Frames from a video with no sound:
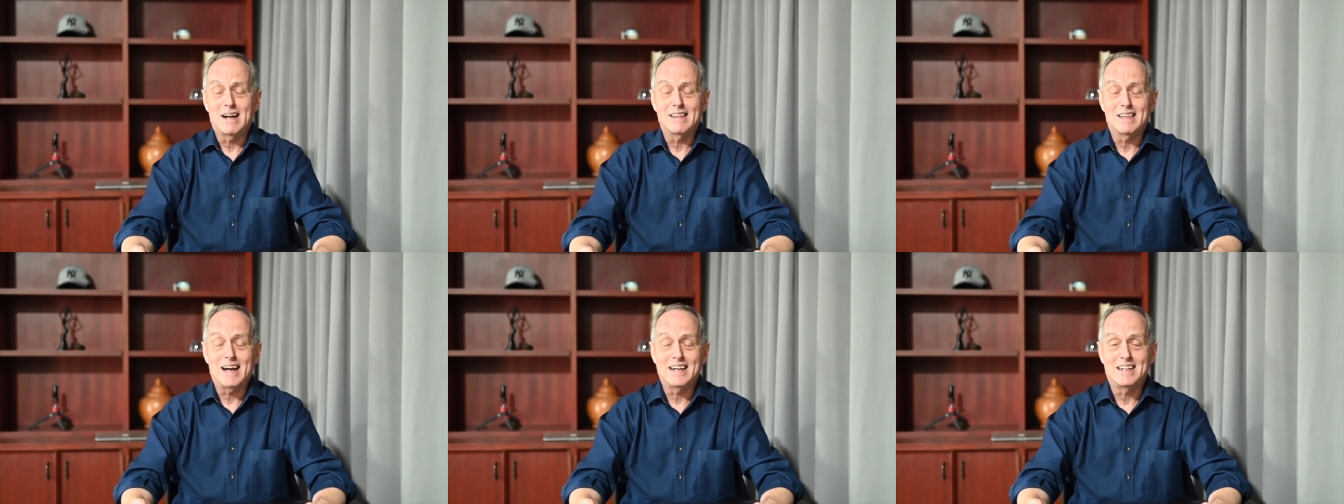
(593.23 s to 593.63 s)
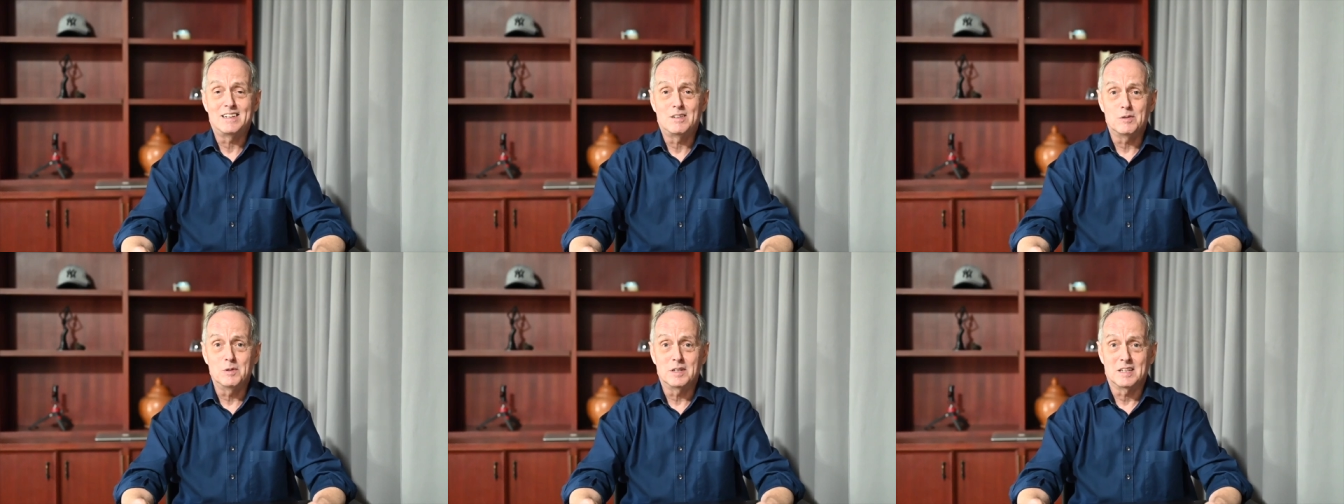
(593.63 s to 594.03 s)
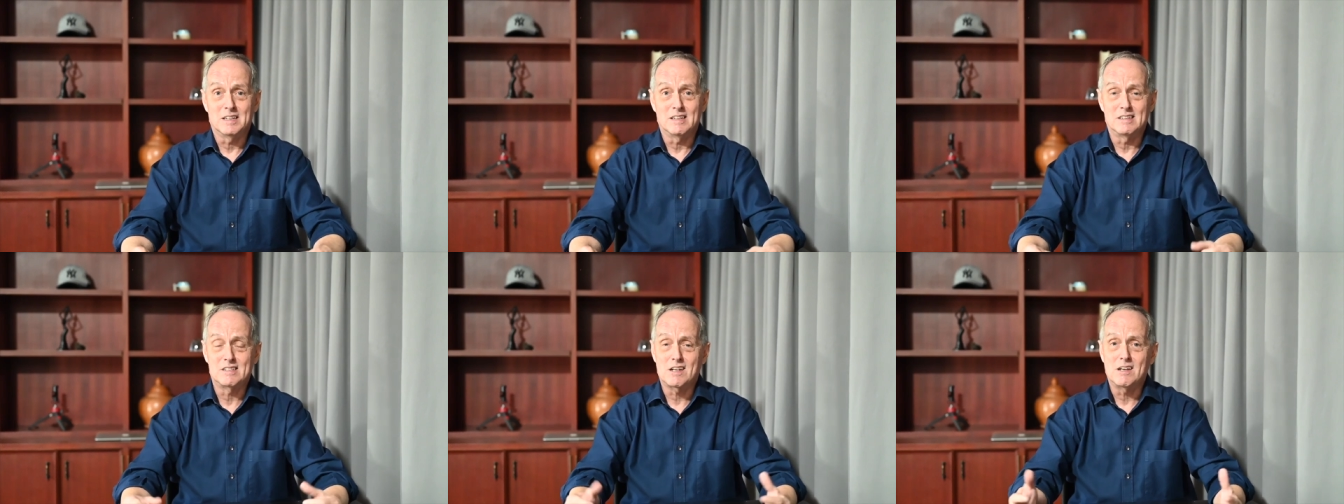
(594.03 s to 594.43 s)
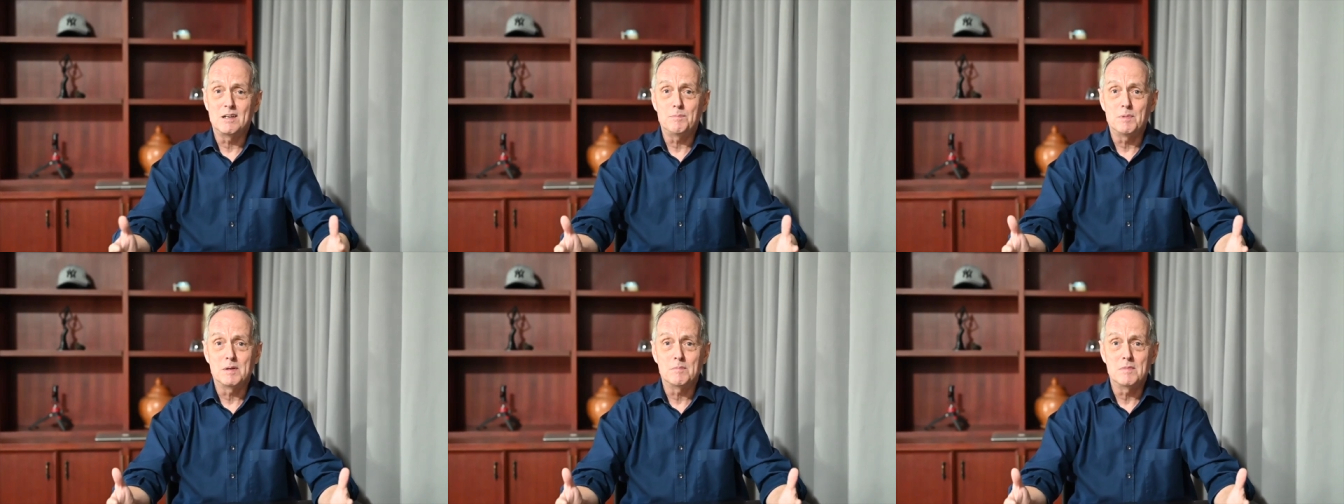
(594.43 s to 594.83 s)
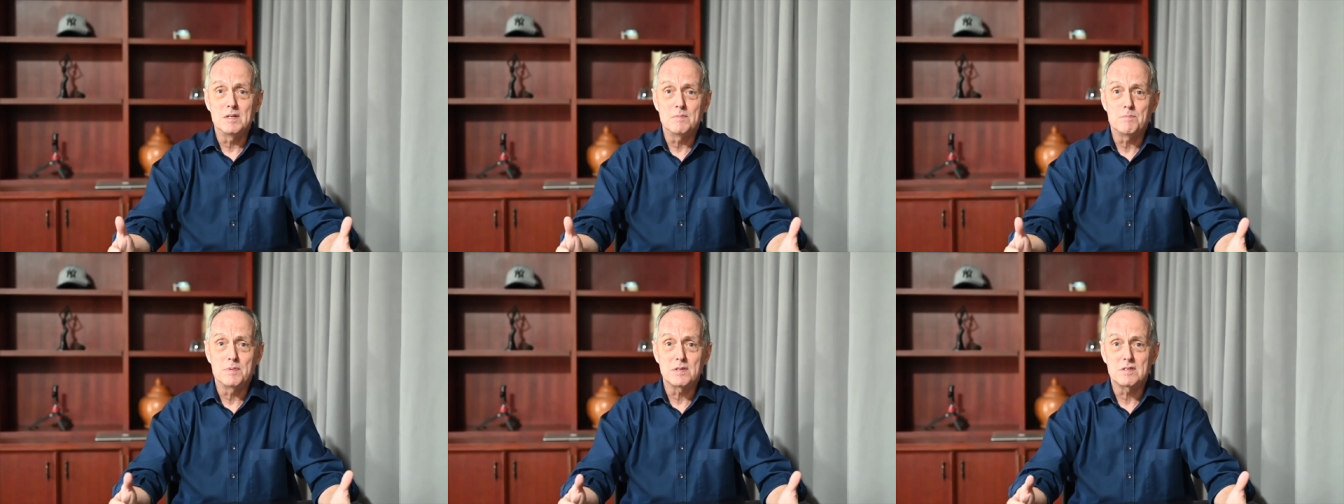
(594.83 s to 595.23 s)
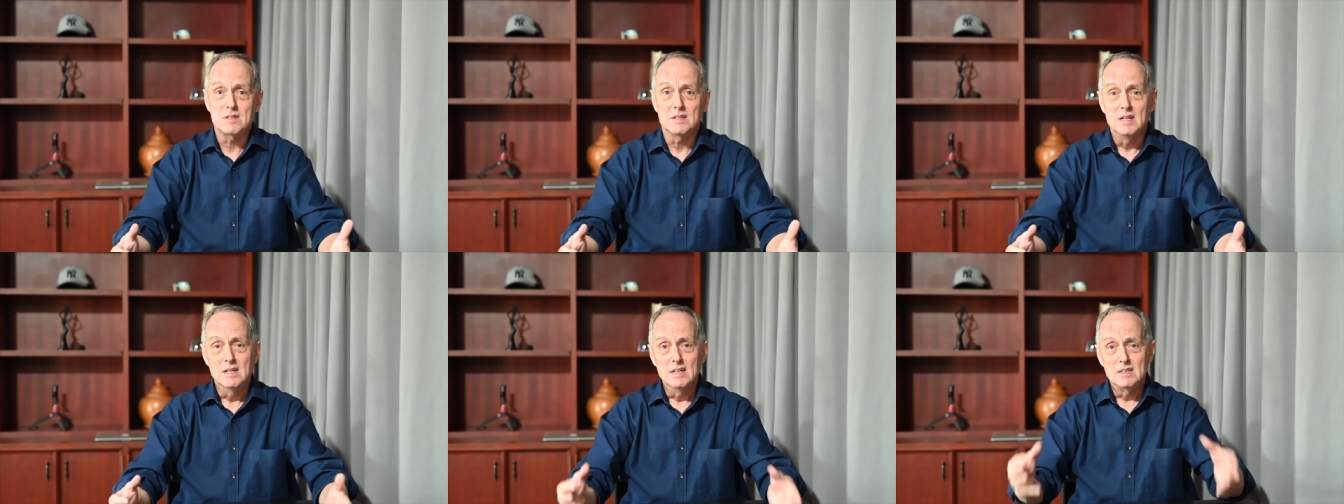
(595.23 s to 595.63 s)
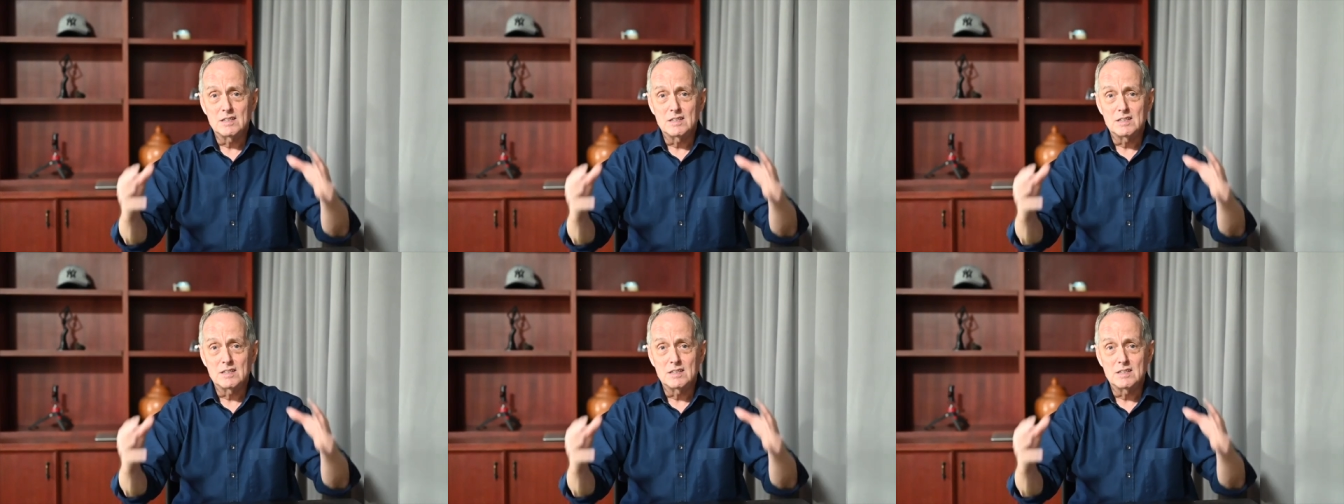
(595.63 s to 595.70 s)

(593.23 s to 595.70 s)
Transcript: I like doing it. It's keeping me busy.